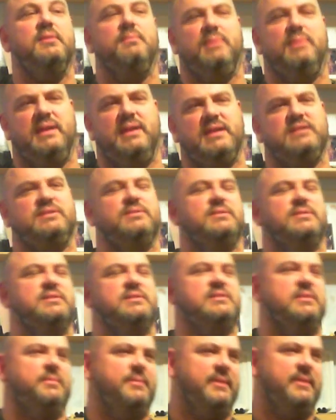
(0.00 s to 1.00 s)
But let's look at
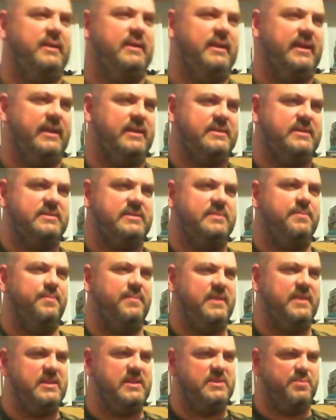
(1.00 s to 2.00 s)
some of the licks.
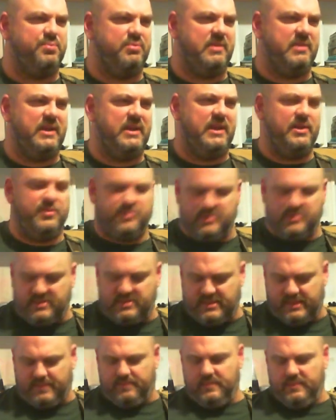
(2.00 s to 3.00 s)
These are pretty
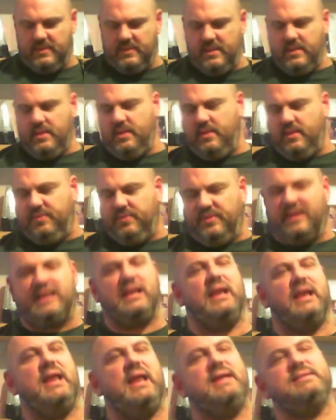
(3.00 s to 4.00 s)
interesting. The
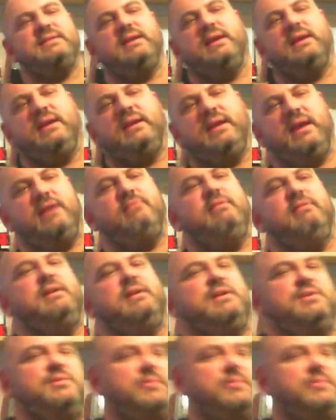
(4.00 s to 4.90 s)
classic Eric